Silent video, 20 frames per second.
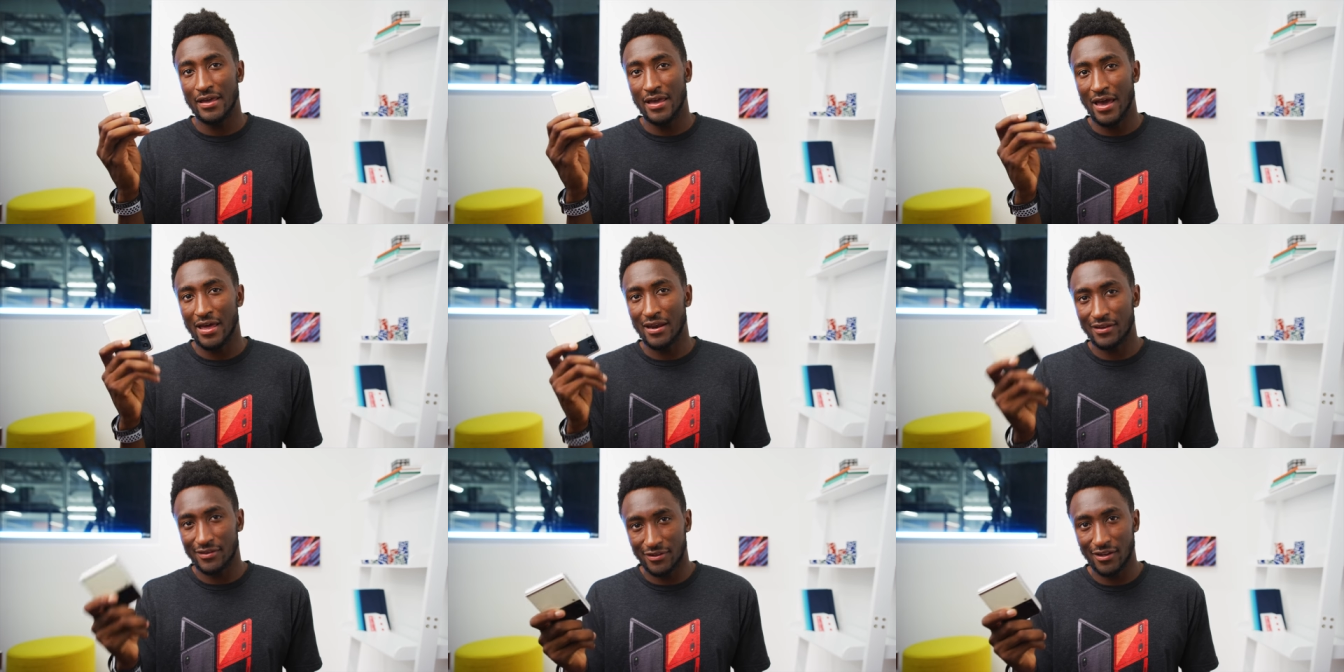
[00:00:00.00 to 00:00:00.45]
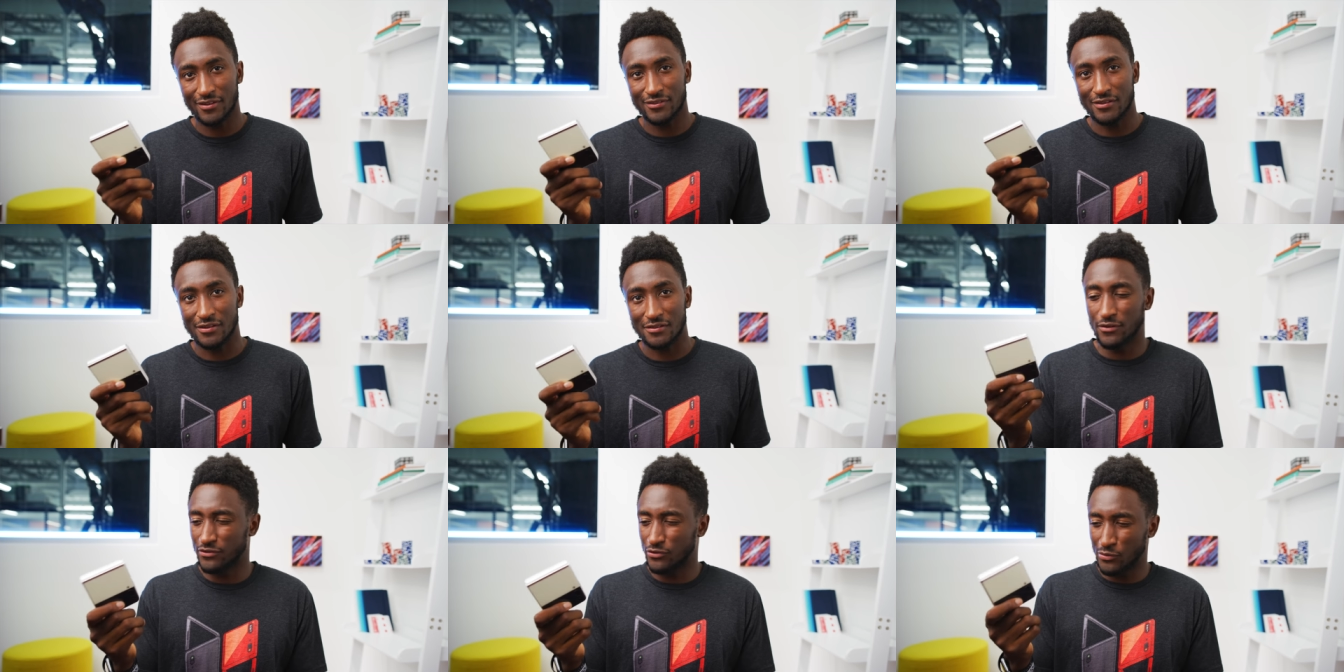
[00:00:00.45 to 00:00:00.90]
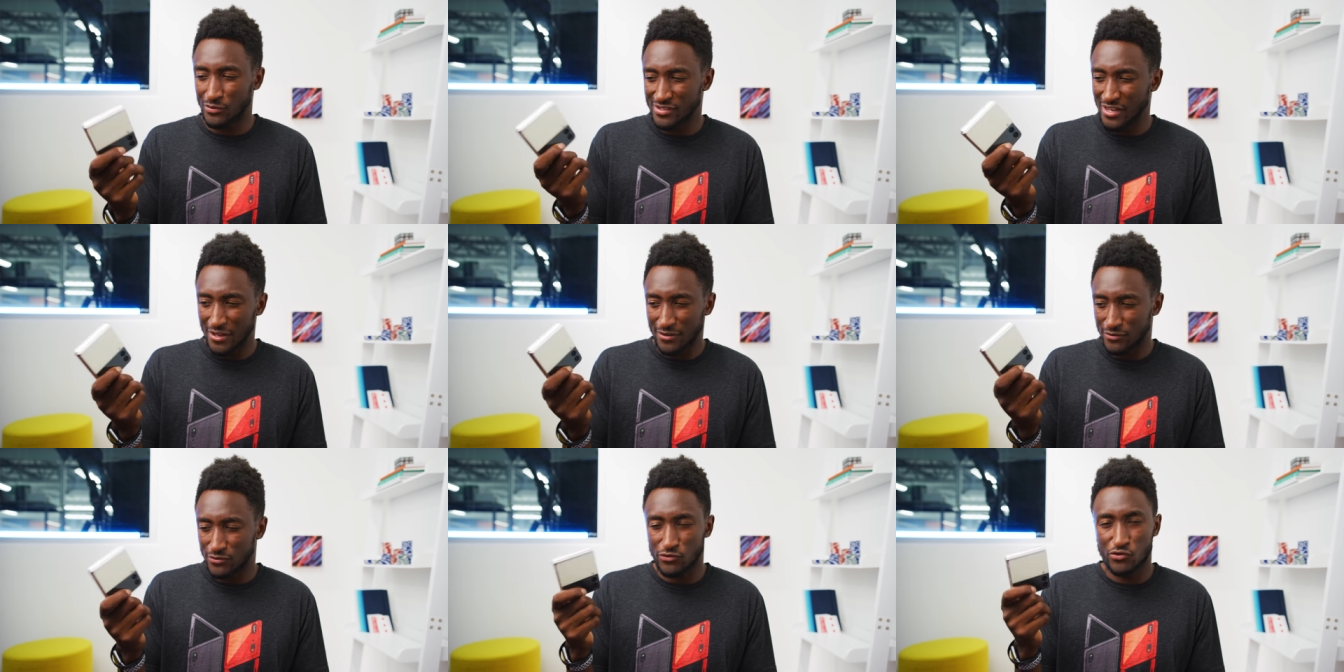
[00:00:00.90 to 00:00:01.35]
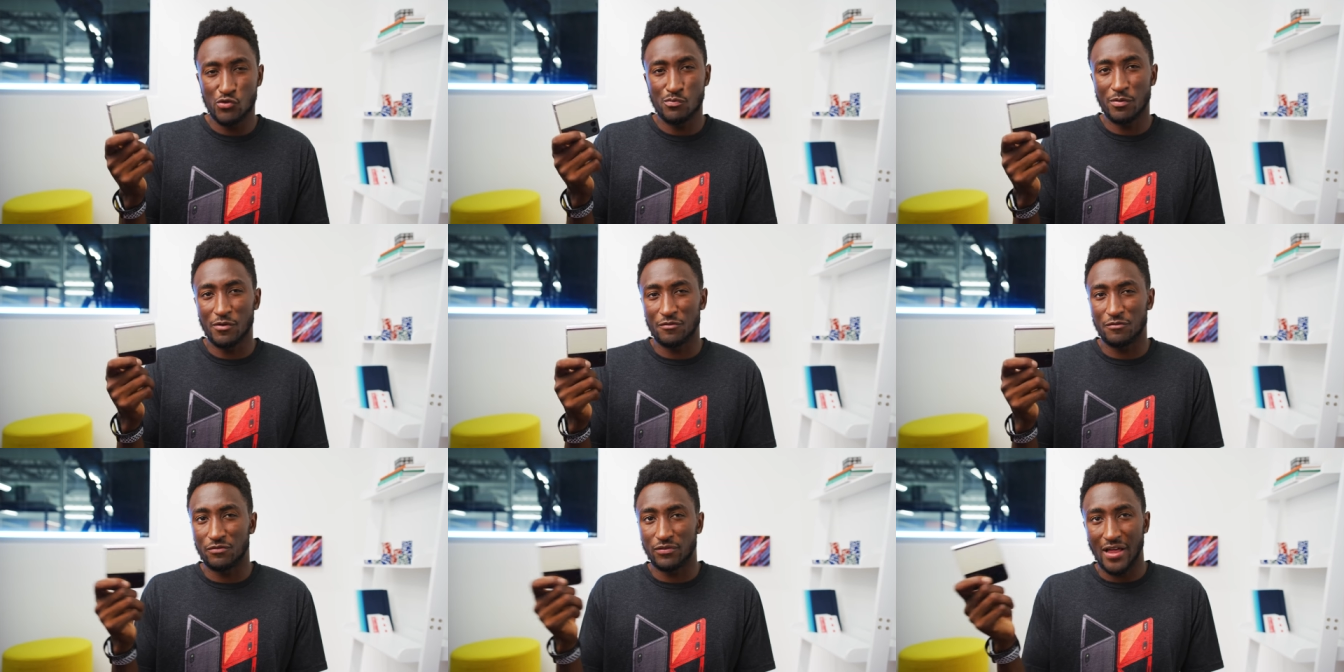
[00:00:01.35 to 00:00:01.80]
And it does it. So it's not
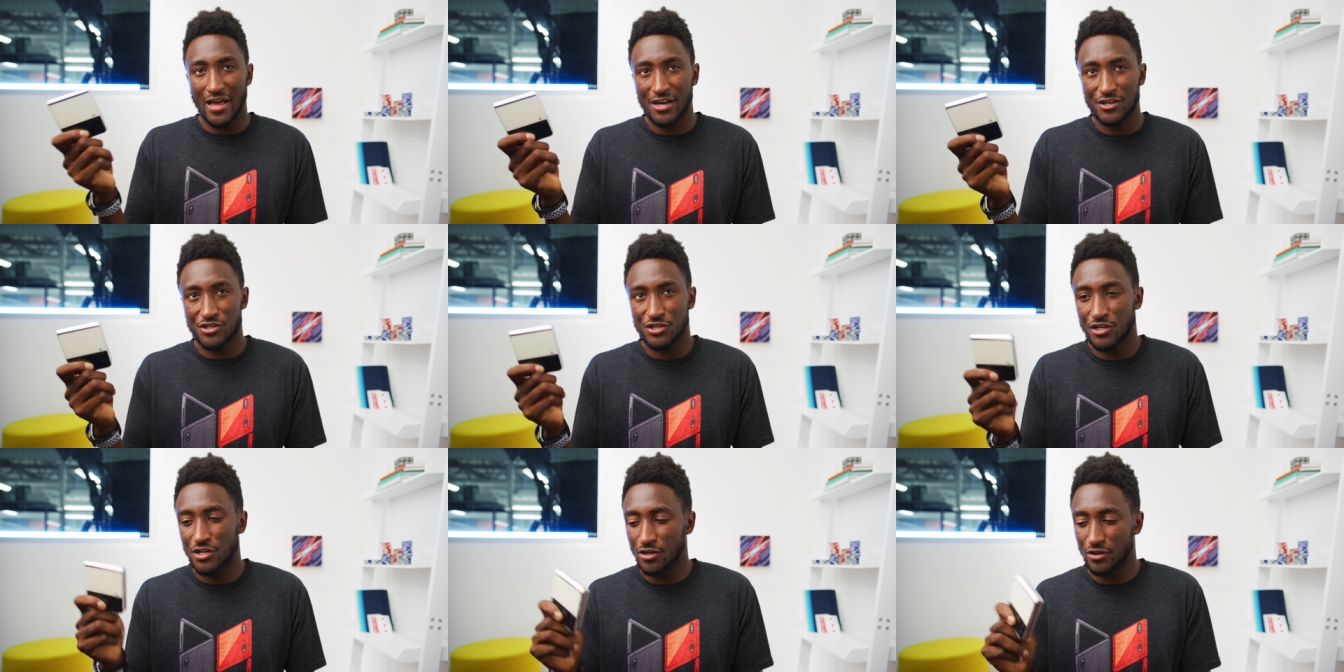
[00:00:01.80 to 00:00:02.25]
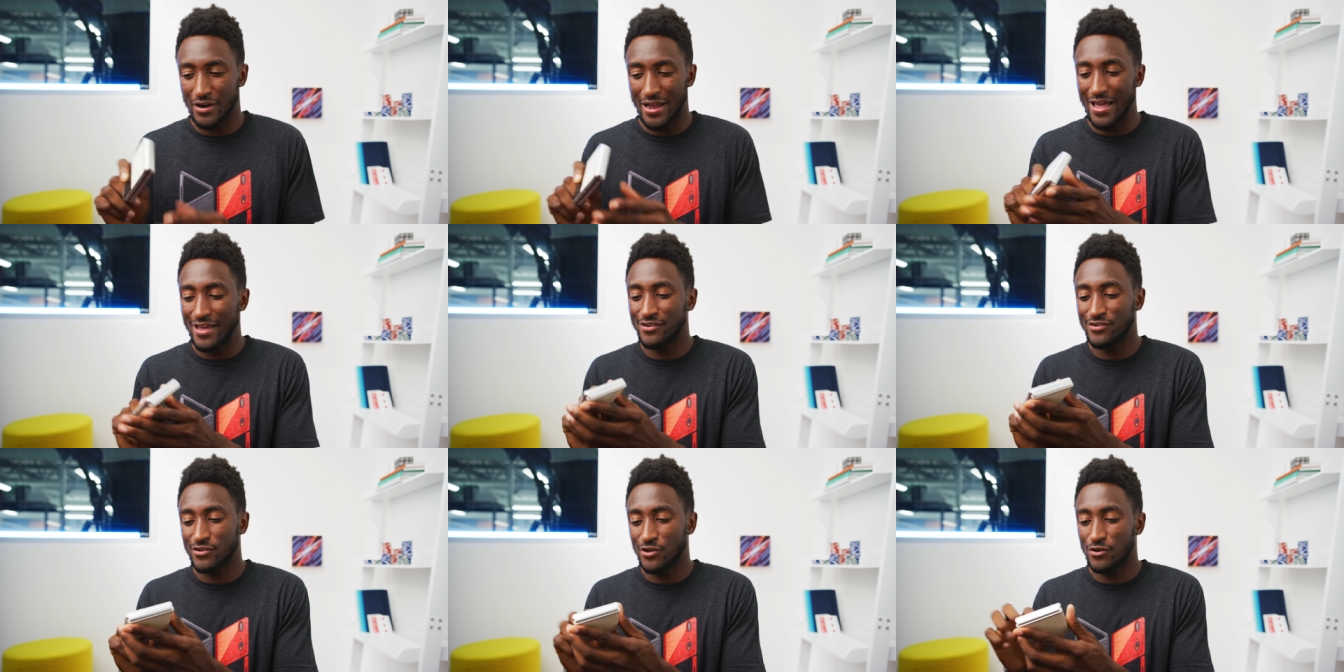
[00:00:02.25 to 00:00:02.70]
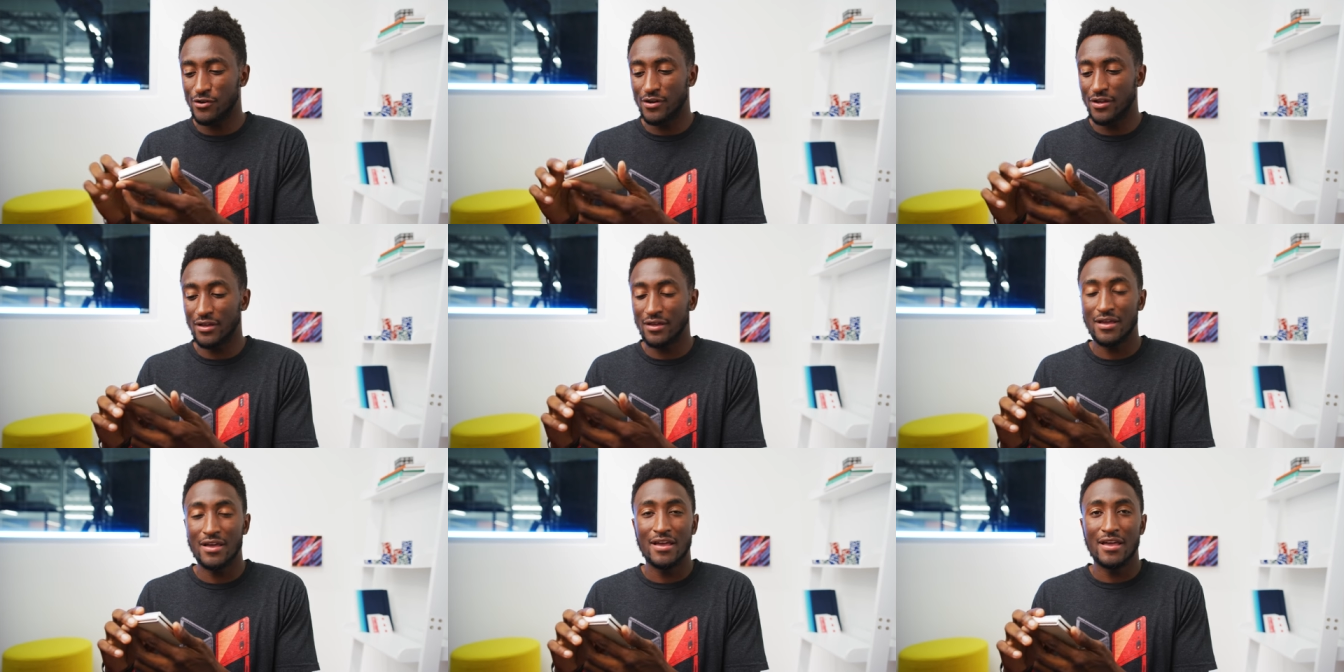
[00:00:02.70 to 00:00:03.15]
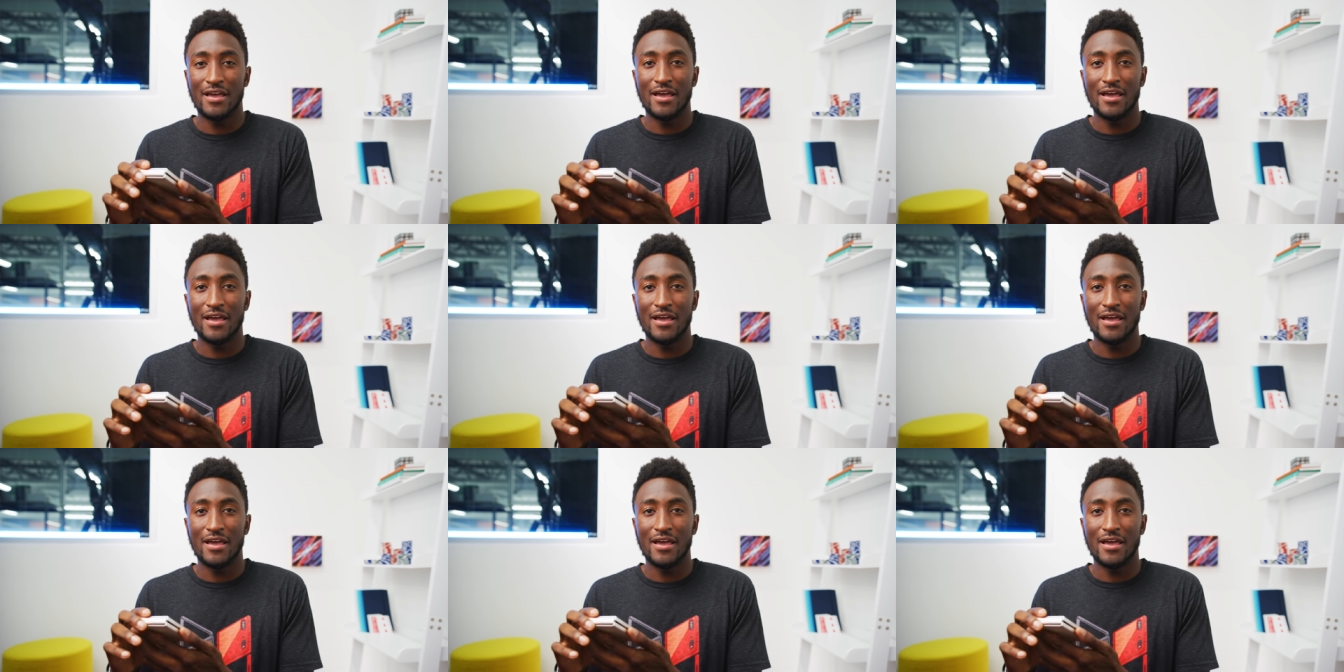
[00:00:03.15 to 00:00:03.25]
super flashy or head turning.